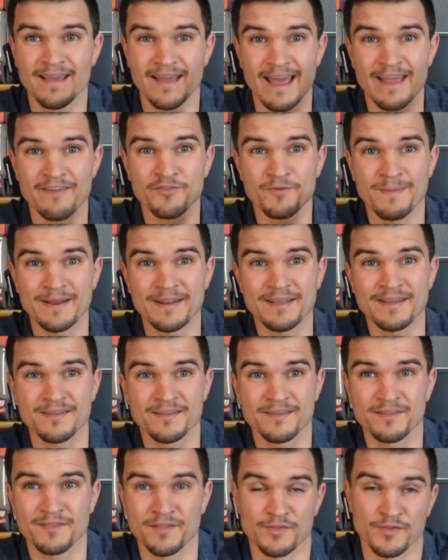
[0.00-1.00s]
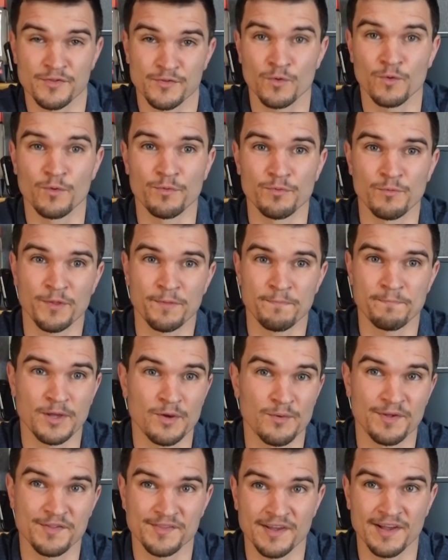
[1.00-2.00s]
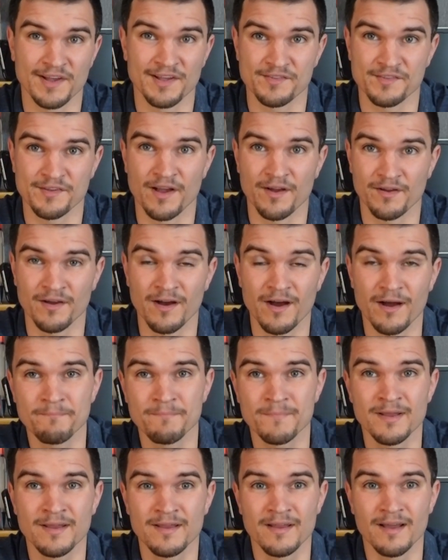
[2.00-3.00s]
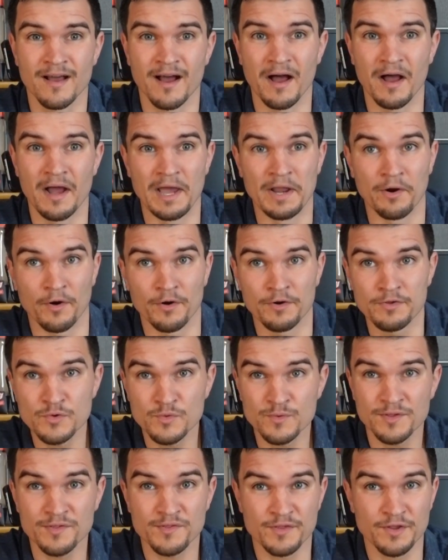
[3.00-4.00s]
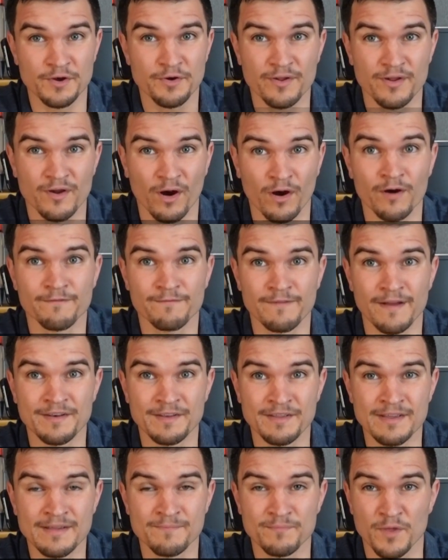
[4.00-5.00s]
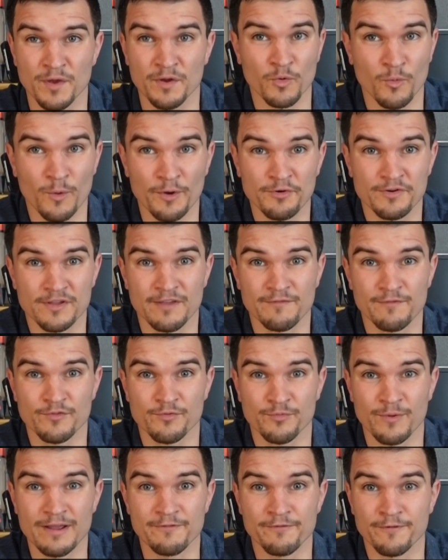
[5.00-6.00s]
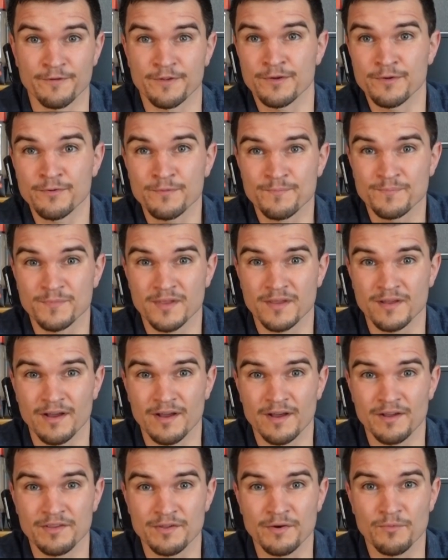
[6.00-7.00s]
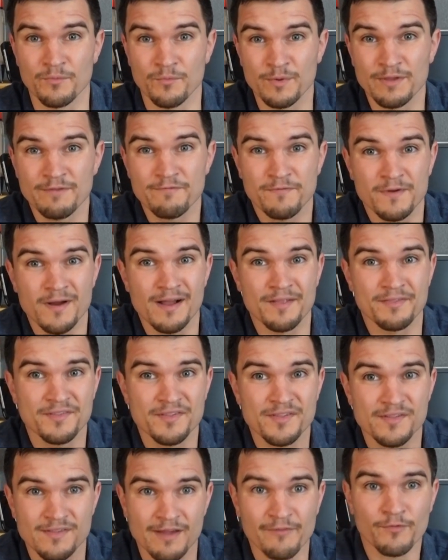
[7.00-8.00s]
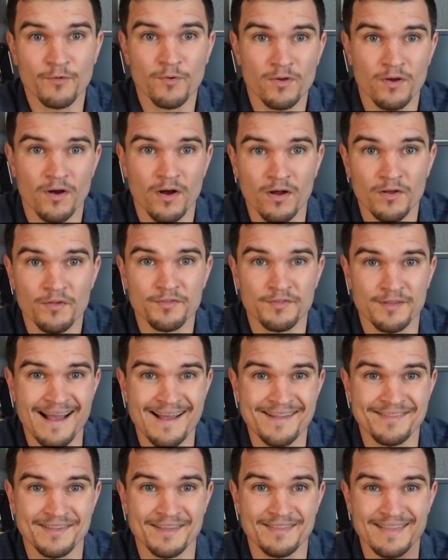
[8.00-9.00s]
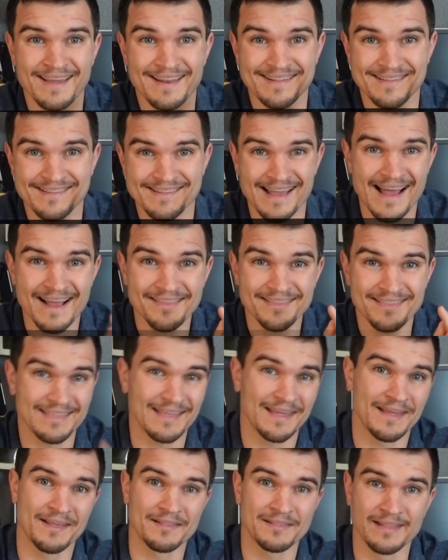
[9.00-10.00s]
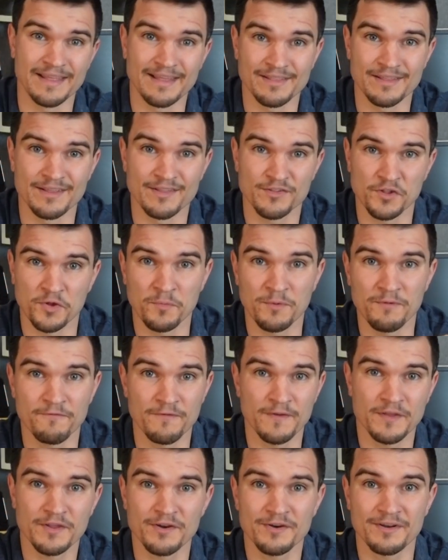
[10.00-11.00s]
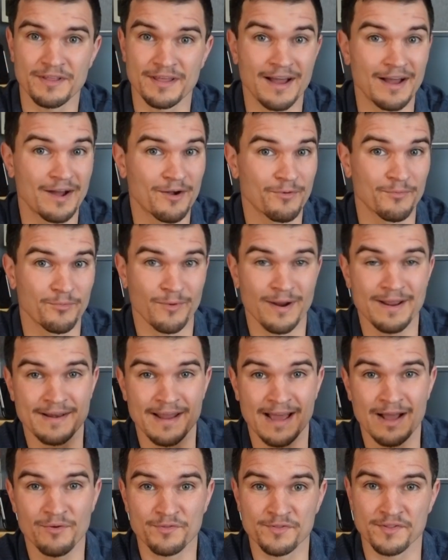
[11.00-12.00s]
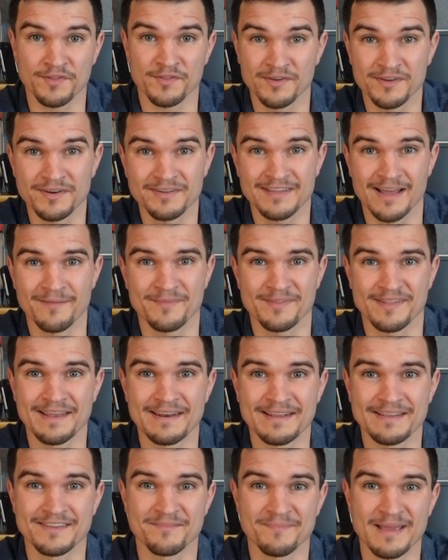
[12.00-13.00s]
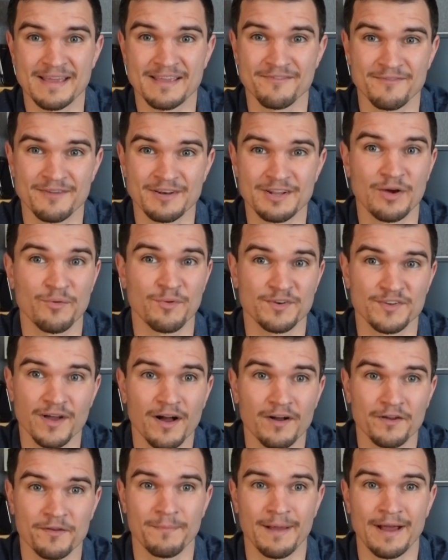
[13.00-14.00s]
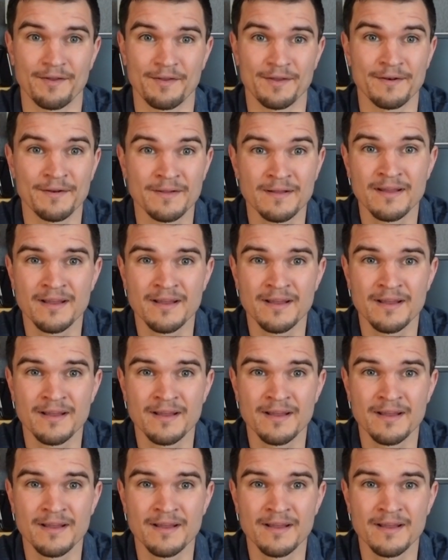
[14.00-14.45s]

Hey everybody, this is Colton with POSGuys.com. Uh, and are you considering RFID and are wondering if it's right for you? Uh, you know, we've gotten several calls asking that exact thing lately, so we figured uh, right now is as good a time as any to make a video and talk about it.